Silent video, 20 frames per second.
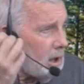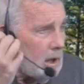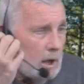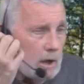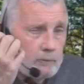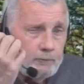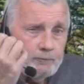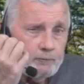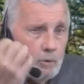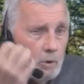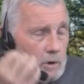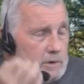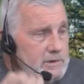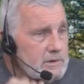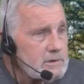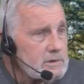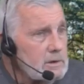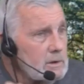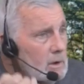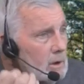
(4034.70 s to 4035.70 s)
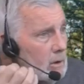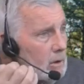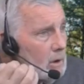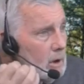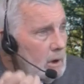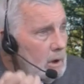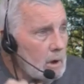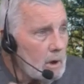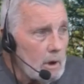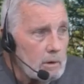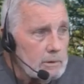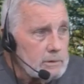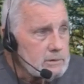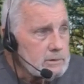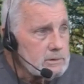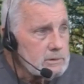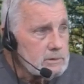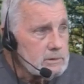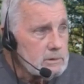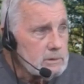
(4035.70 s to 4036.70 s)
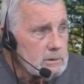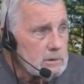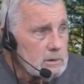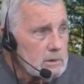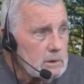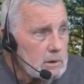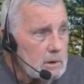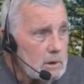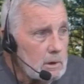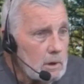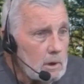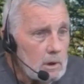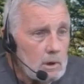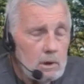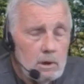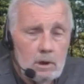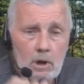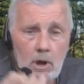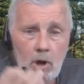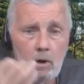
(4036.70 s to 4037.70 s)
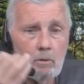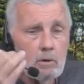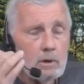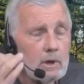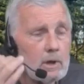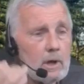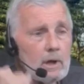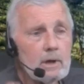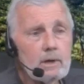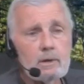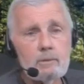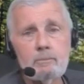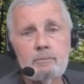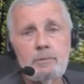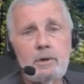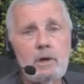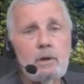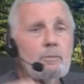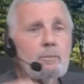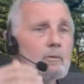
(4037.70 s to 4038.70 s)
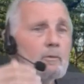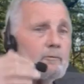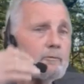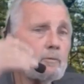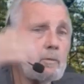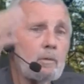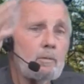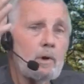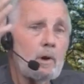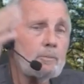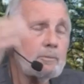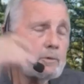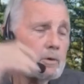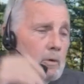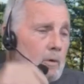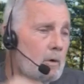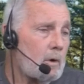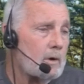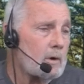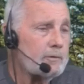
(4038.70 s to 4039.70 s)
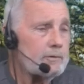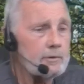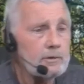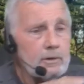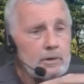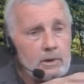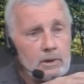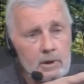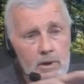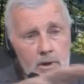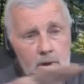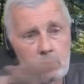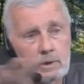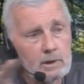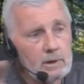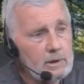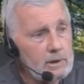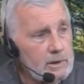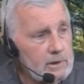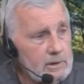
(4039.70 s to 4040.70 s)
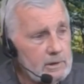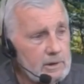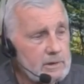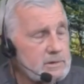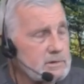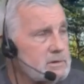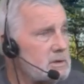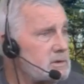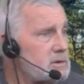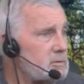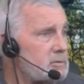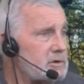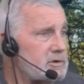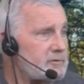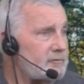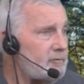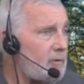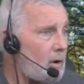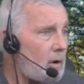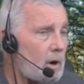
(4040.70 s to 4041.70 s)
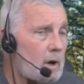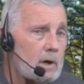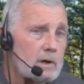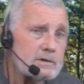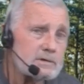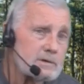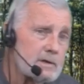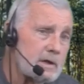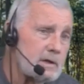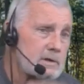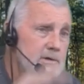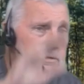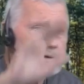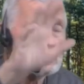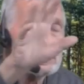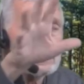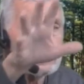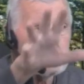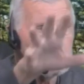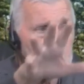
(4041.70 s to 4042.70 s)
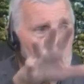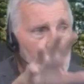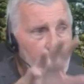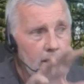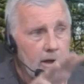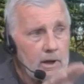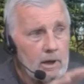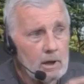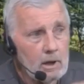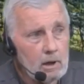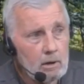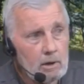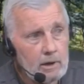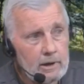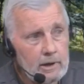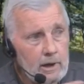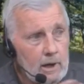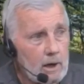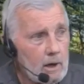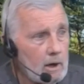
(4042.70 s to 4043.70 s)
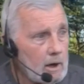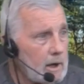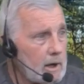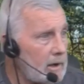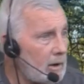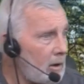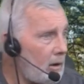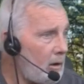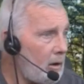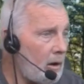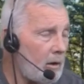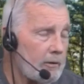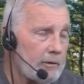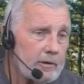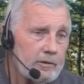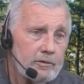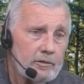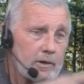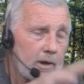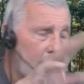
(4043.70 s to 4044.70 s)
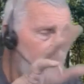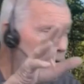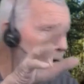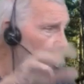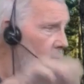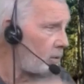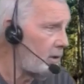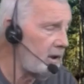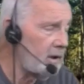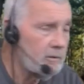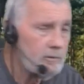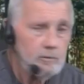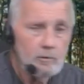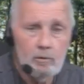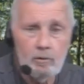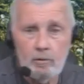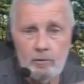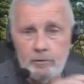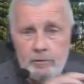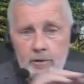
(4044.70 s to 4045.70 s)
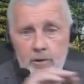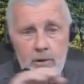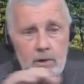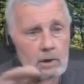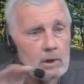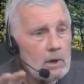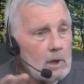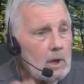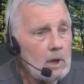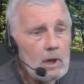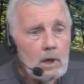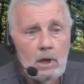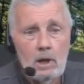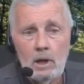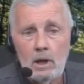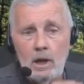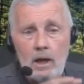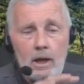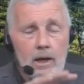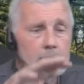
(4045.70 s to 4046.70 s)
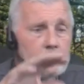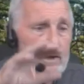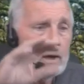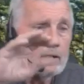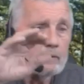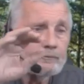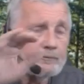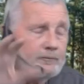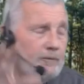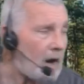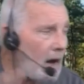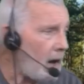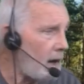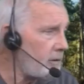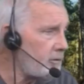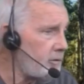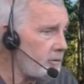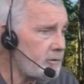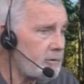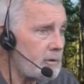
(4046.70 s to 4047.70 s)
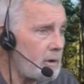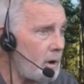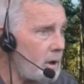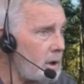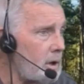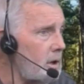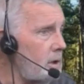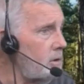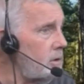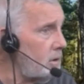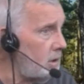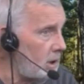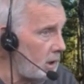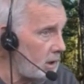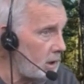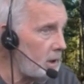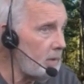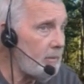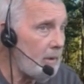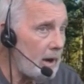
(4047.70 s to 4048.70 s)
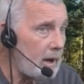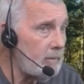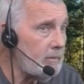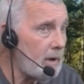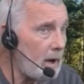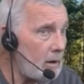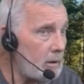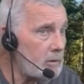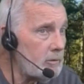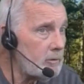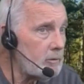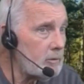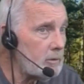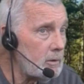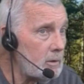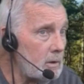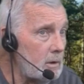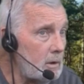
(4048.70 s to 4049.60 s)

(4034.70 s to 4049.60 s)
It forces you to look close. We get people from up north in the deciduous forest. They see deer here and there and all this kind of weasels and foxes, turkey. You get into Pine Barrens,